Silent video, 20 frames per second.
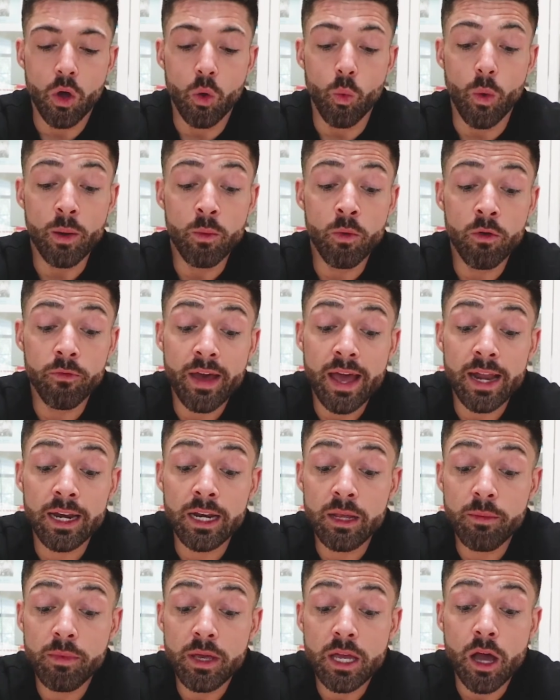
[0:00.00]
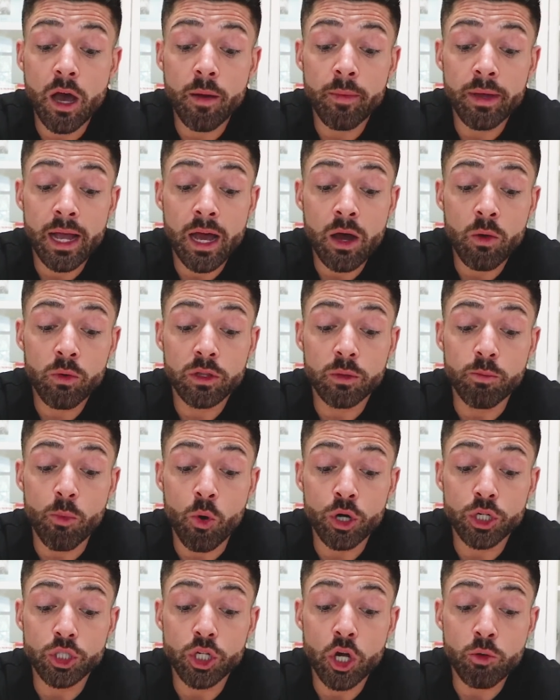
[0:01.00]
When will Vanity be coming out with
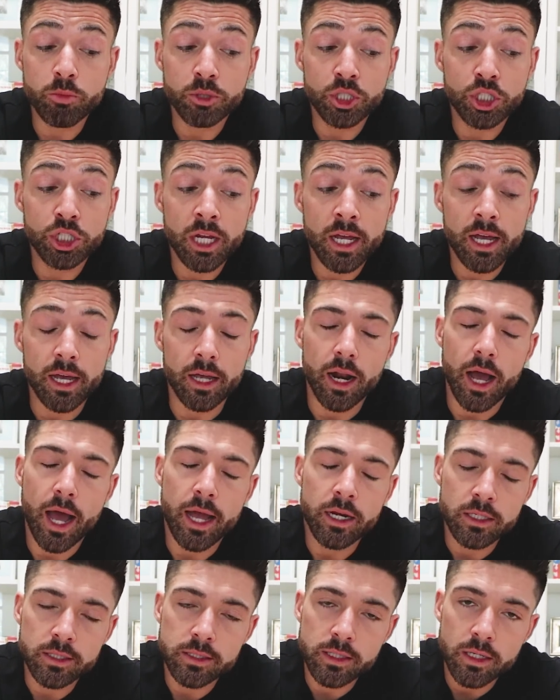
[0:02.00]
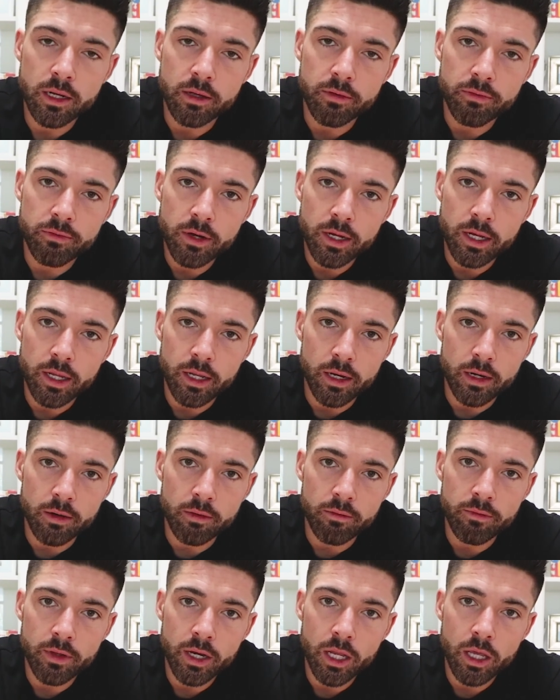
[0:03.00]
more dope shit? I just did a freaking
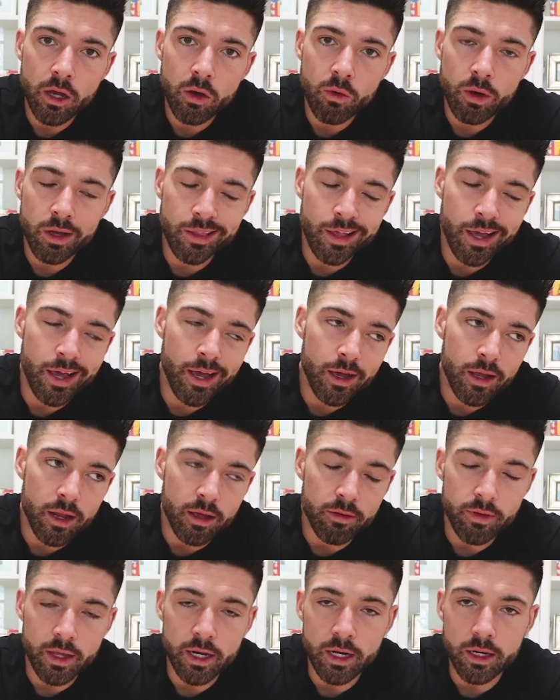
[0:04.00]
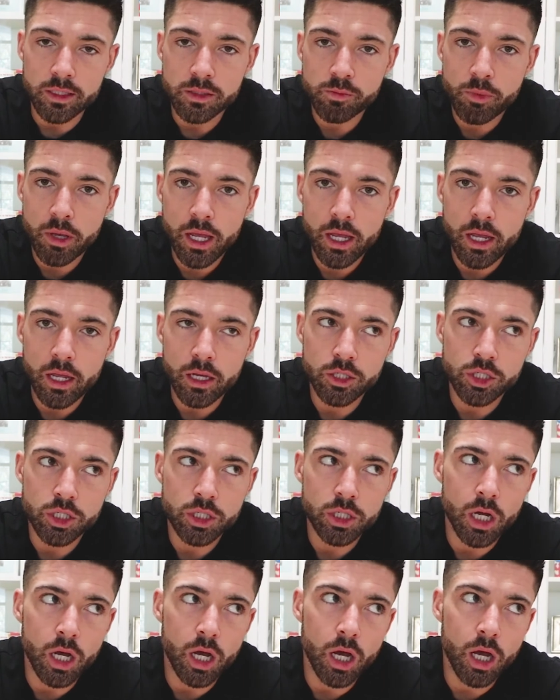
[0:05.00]
video on that on Vanity's page.
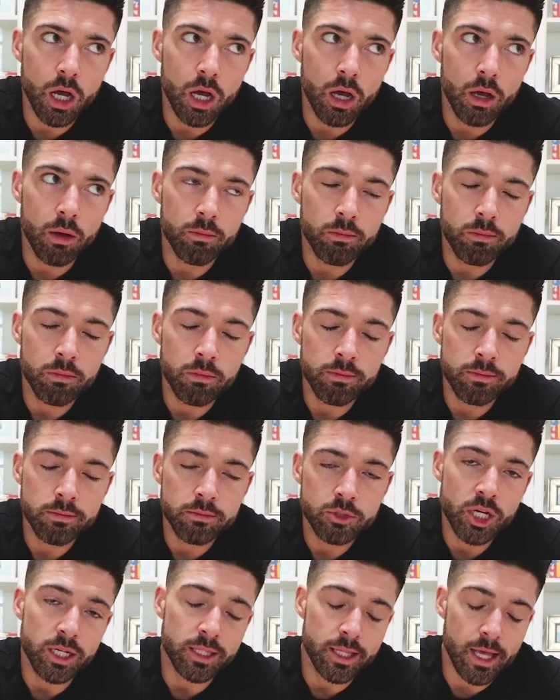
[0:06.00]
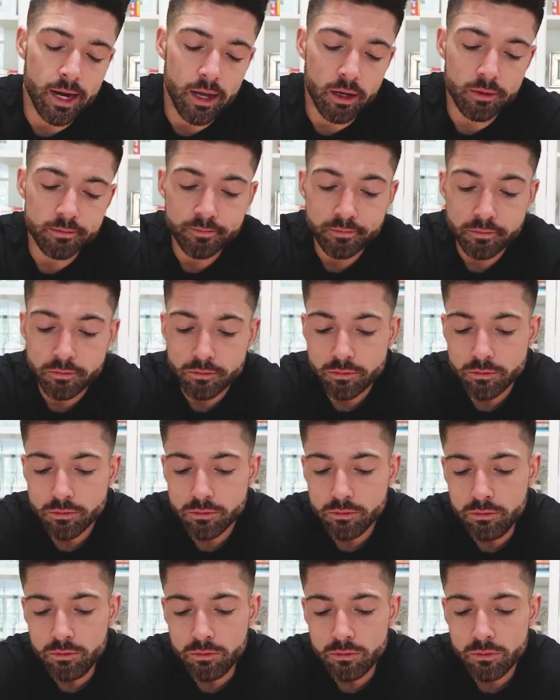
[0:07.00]
Um, check that out.
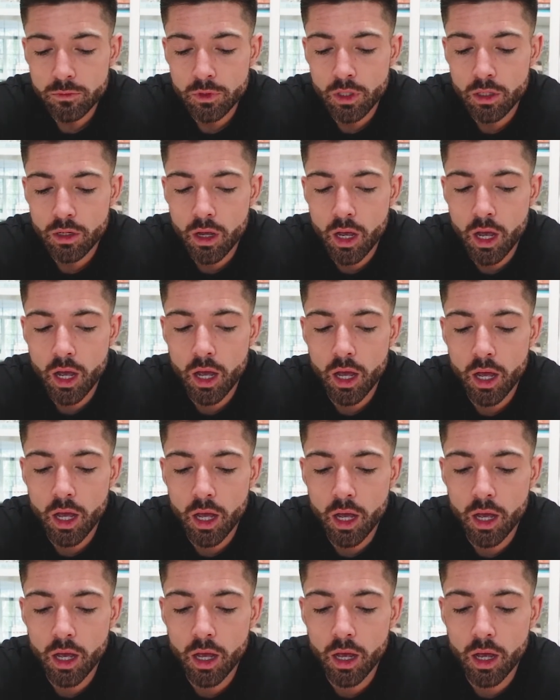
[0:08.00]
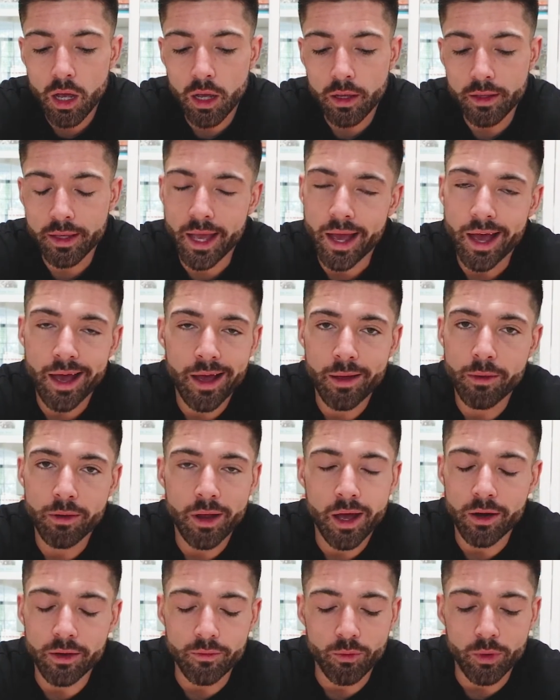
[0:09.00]
Uh, yeah, I, I
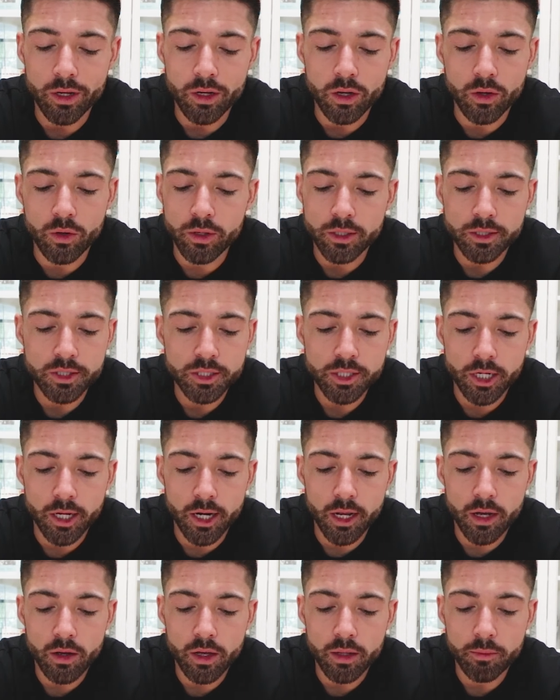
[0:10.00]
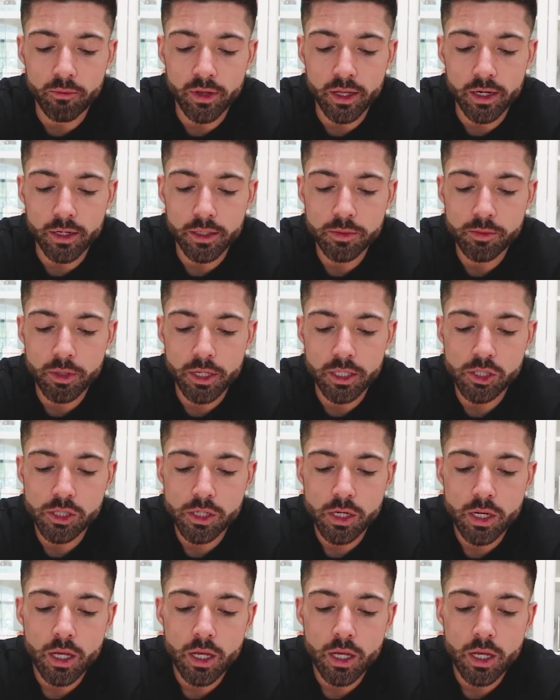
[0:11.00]
don't want to go. Just check it out on the Vanity's page.